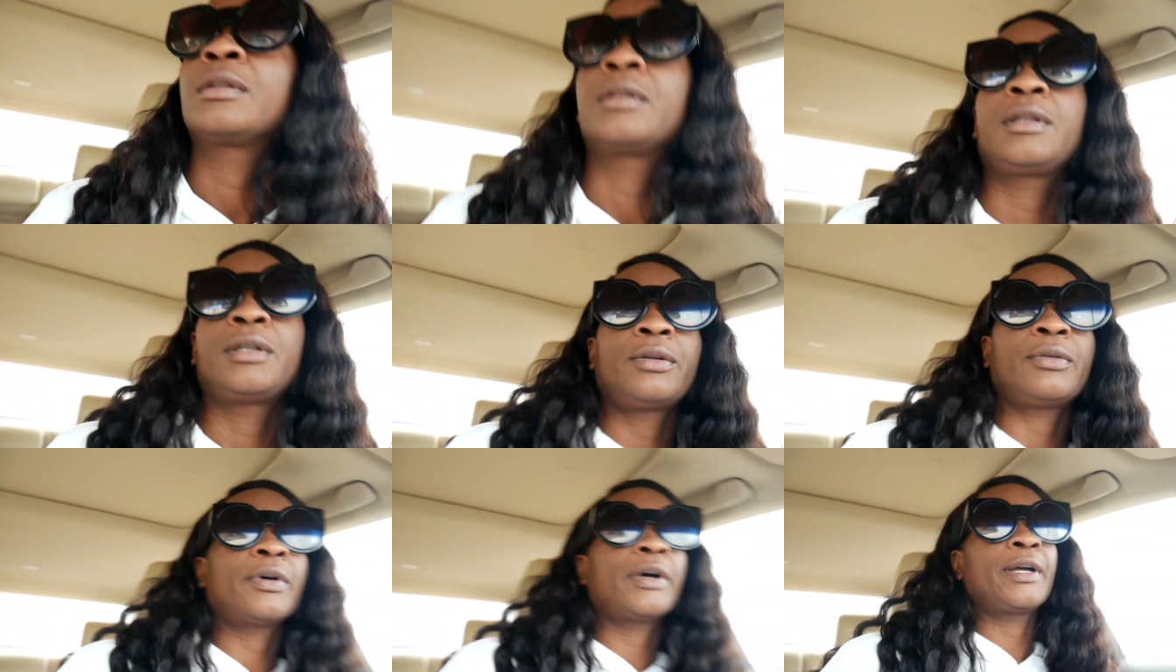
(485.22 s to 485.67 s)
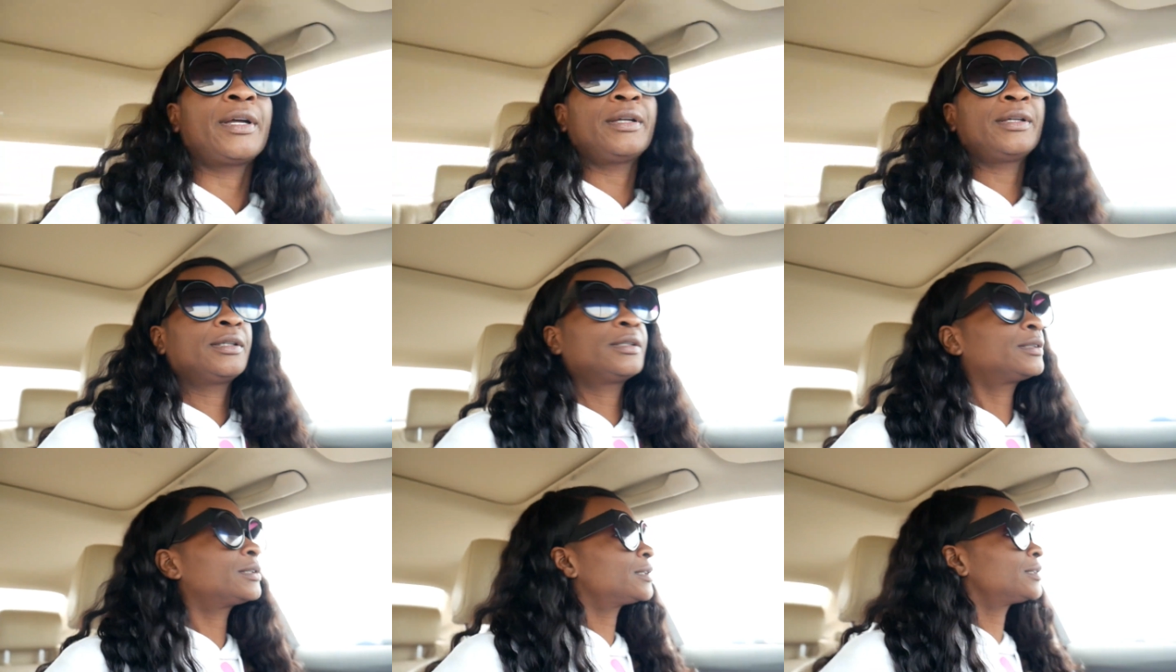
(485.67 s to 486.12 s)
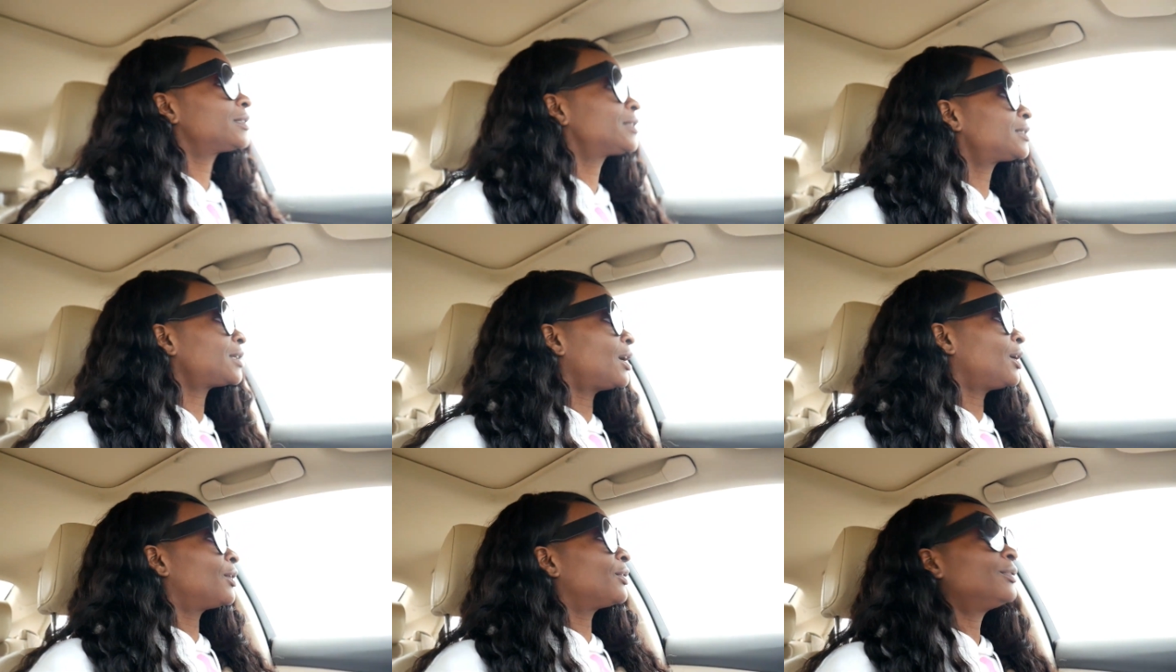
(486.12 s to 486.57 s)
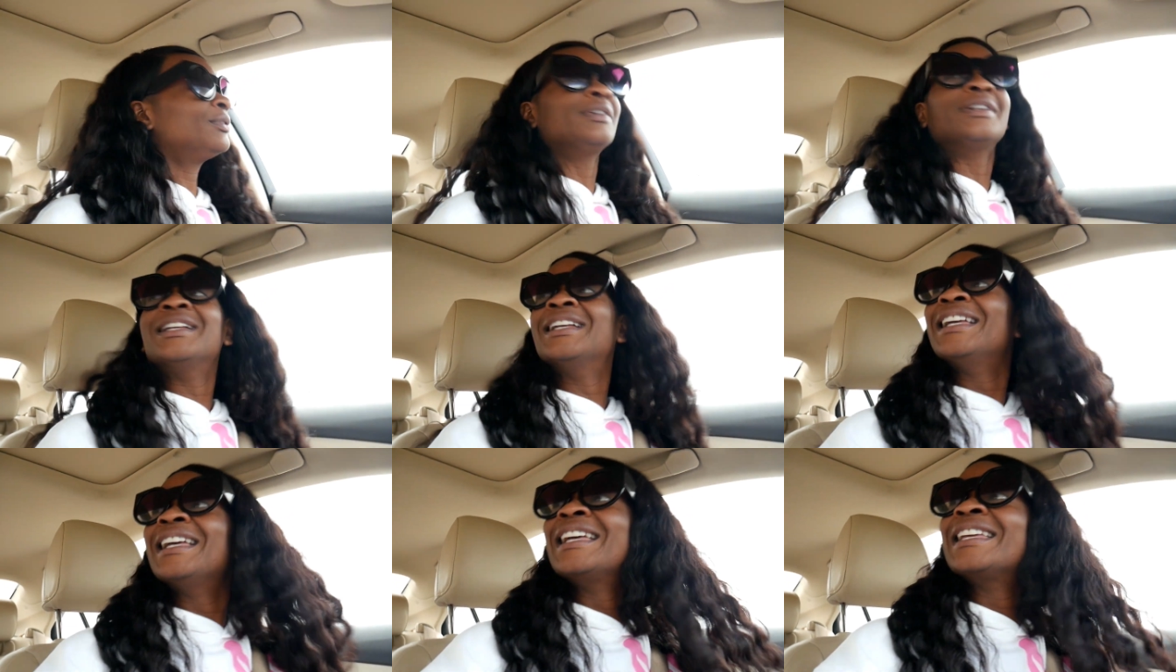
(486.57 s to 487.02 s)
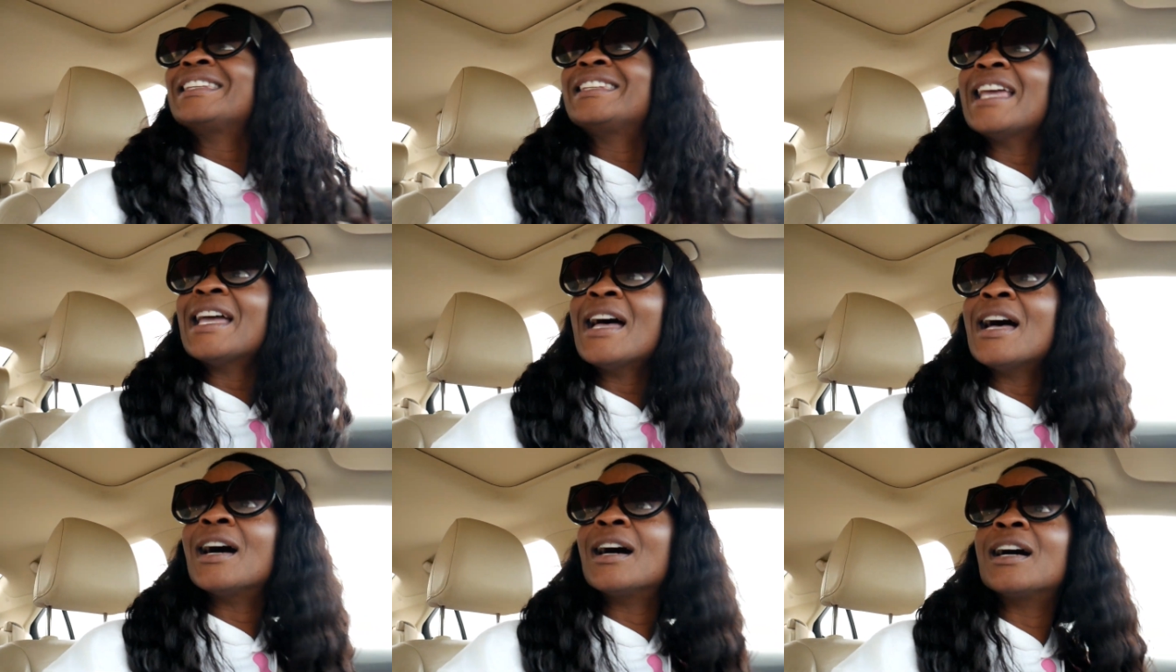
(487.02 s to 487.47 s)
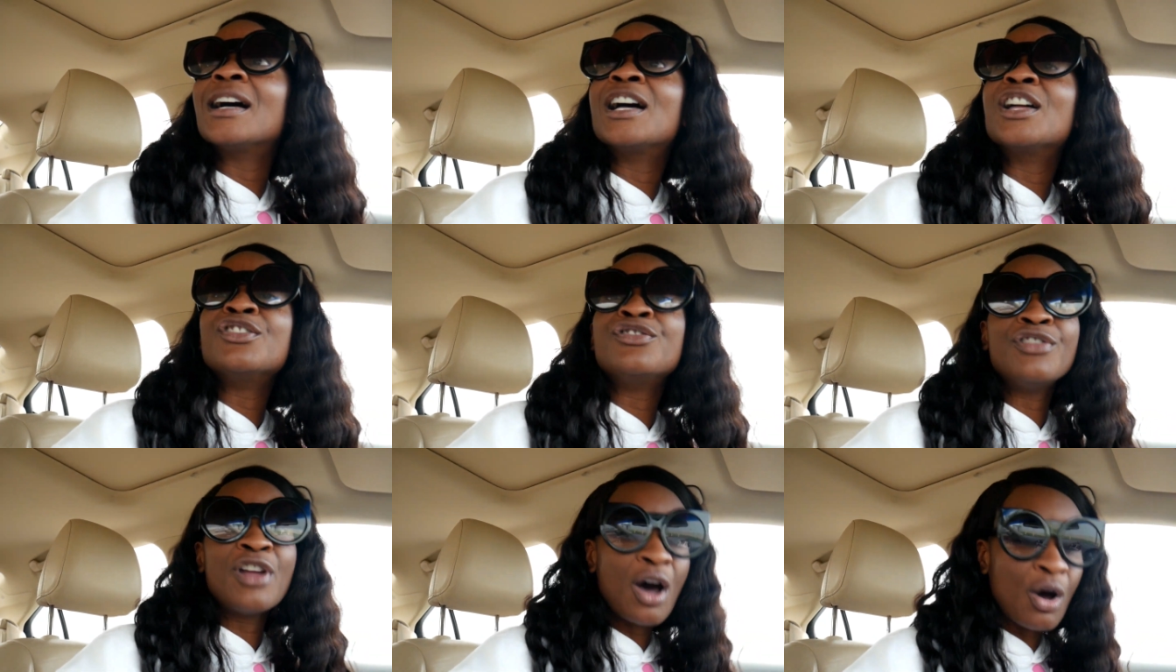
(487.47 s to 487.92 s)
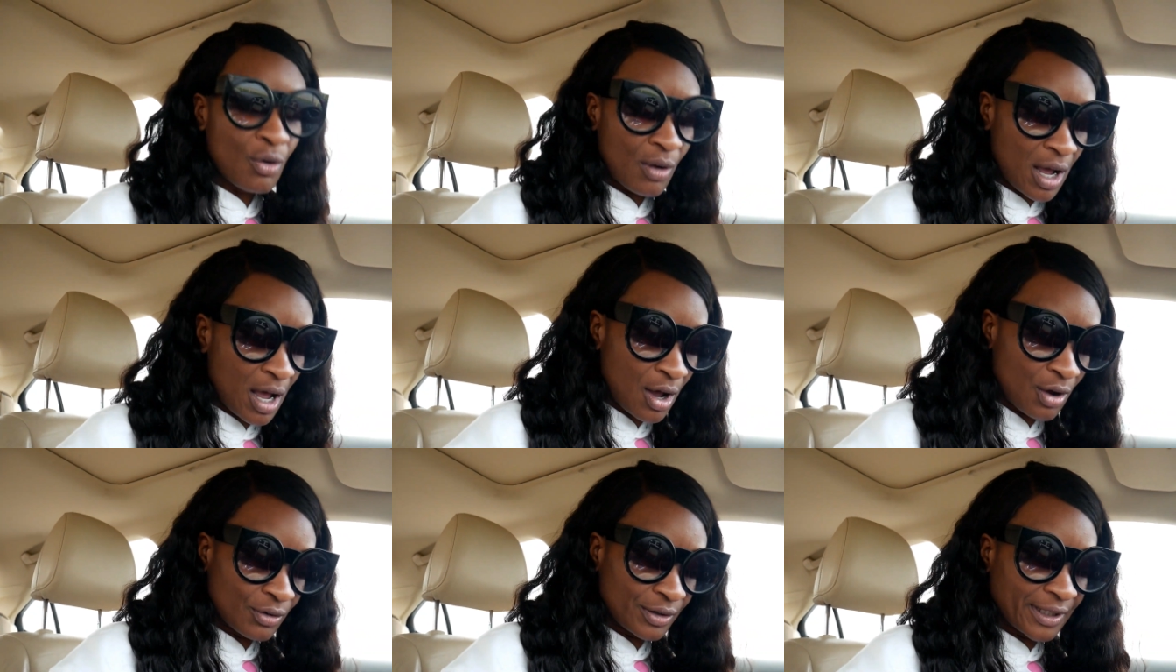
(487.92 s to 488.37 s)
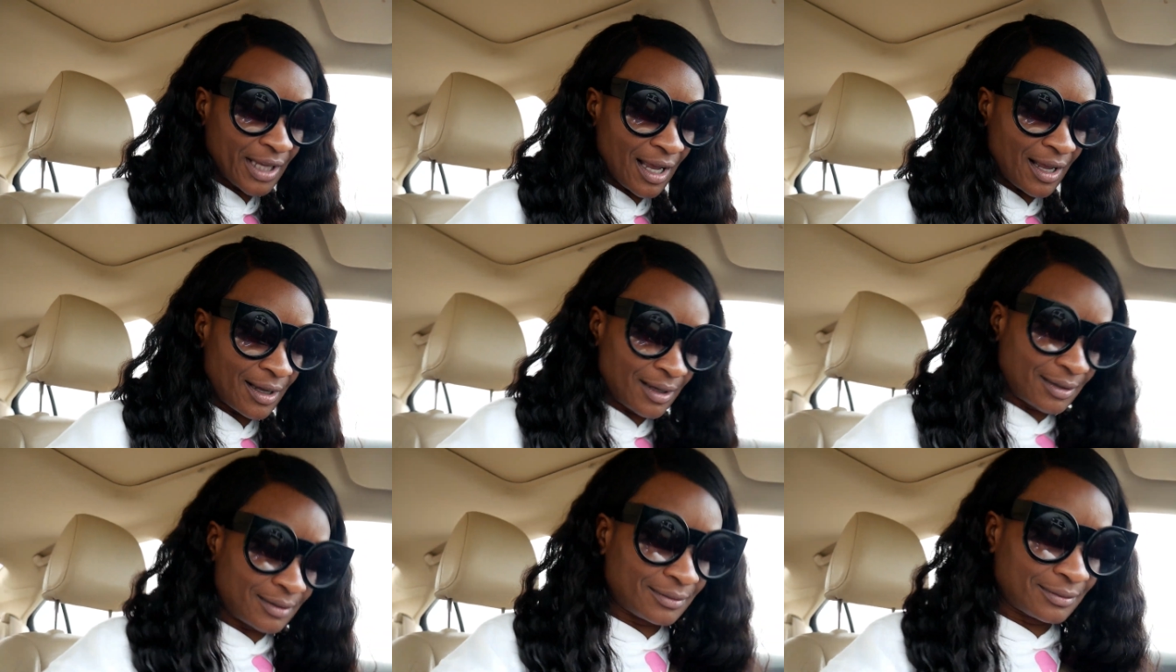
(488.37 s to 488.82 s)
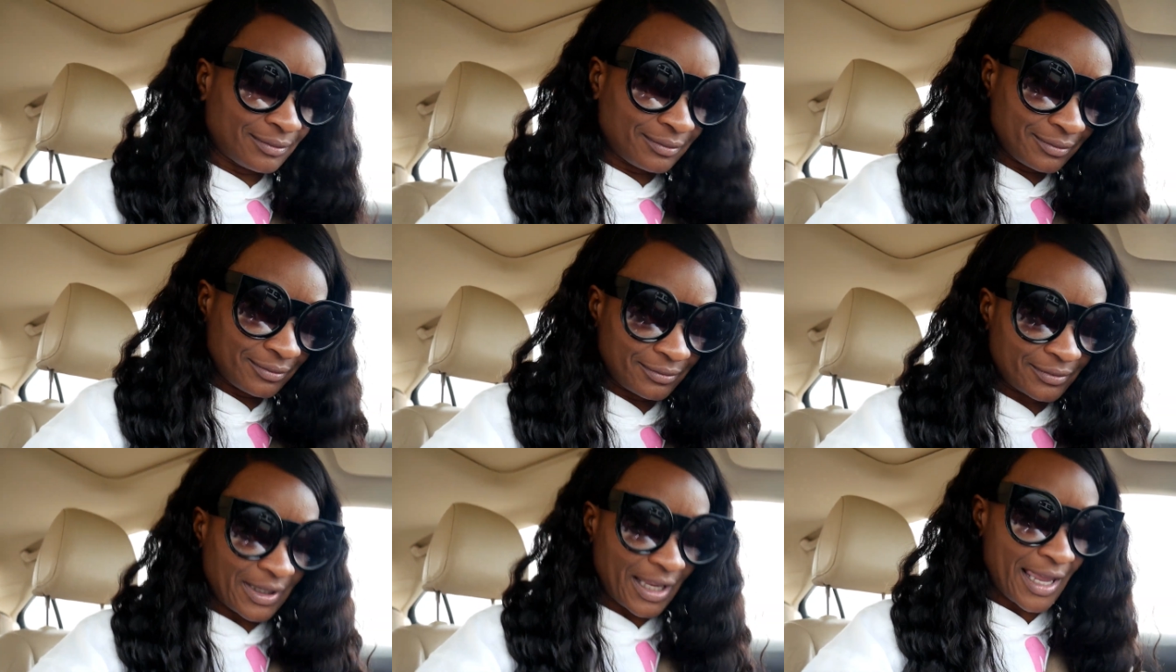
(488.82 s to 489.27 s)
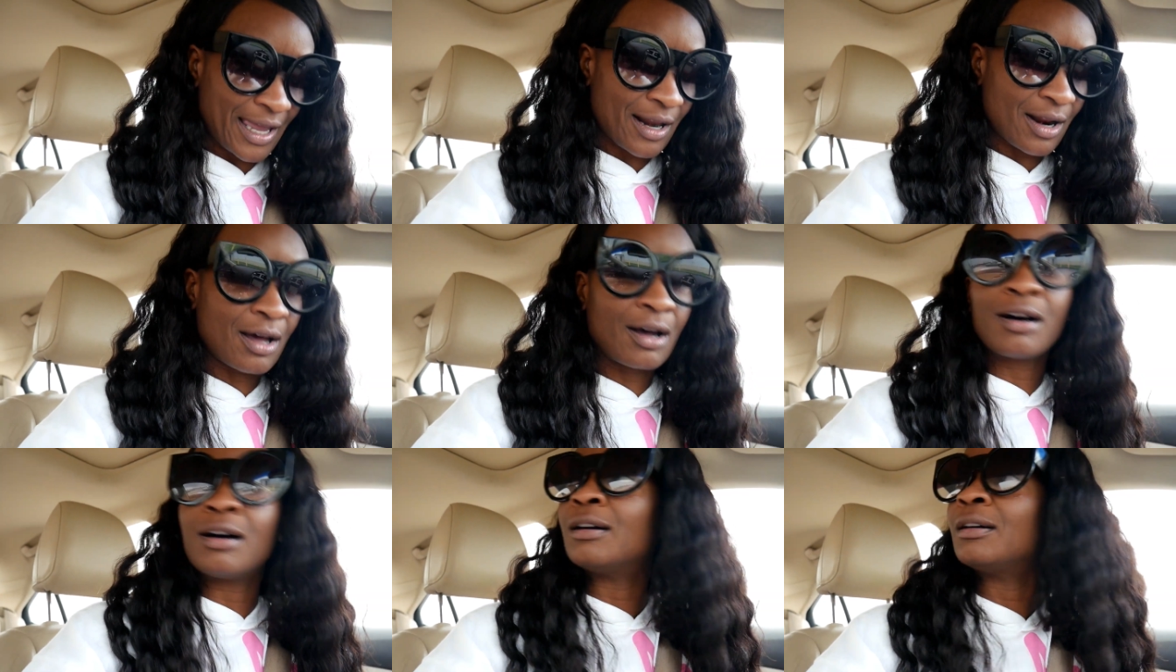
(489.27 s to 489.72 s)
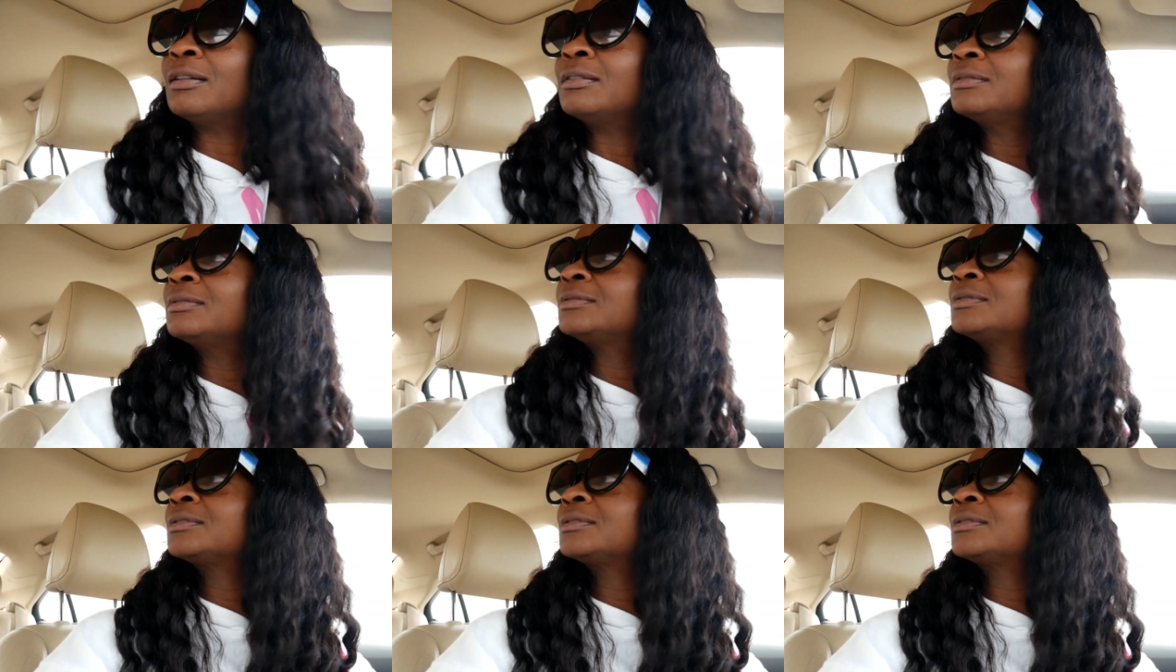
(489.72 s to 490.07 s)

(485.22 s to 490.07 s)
Anyway, so, yeah, no coat, y'all, at all.